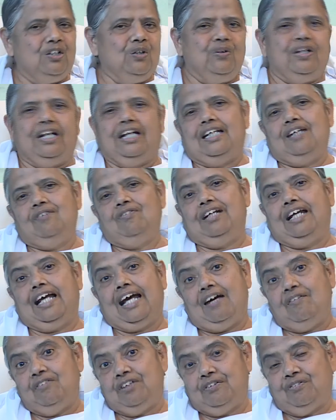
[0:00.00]
you can even
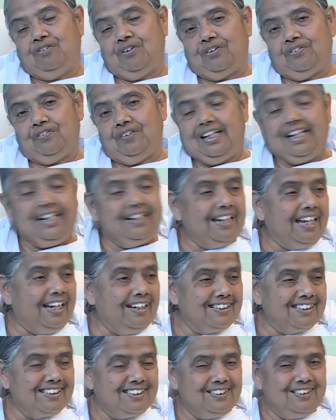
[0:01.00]
have it for 3
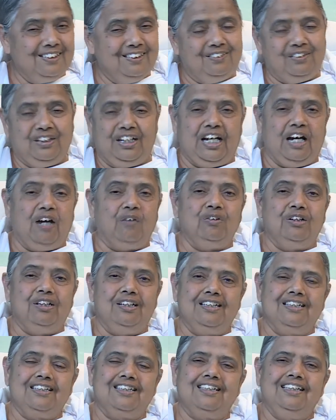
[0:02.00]
days, 3
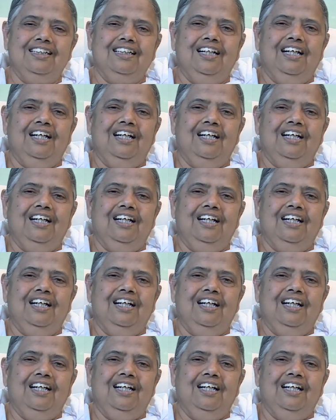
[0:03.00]
hours.